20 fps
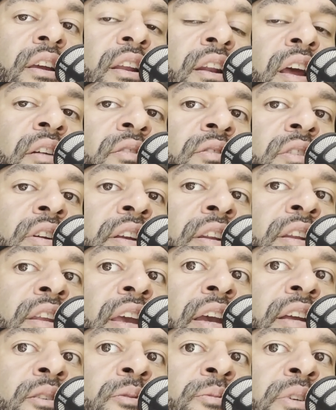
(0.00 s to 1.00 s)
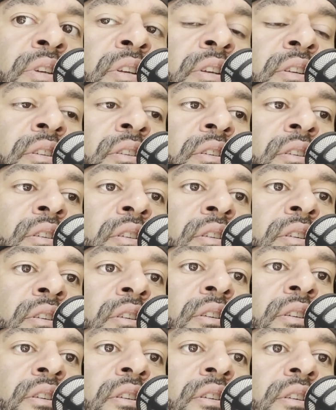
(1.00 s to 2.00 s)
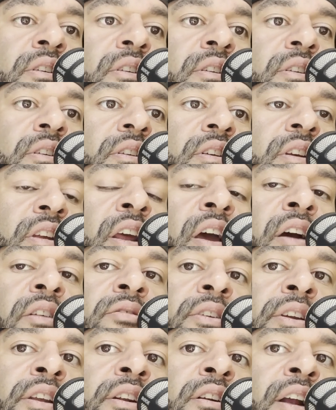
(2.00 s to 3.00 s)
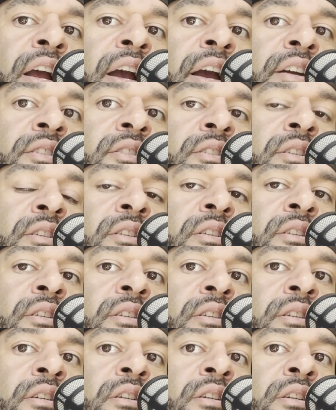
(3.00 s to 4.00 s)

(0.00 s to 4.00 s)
in every engagement, in every interaction,